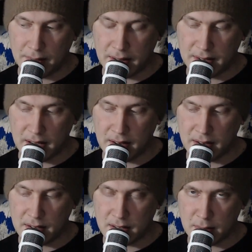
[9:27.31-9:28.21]
attend
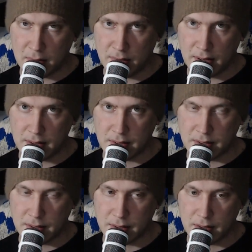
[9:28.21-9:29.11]
some
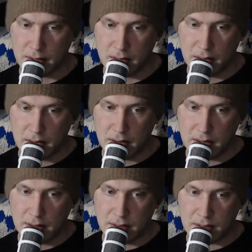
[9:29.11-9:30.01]
events
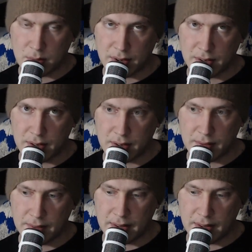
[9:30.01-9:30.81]
this winter,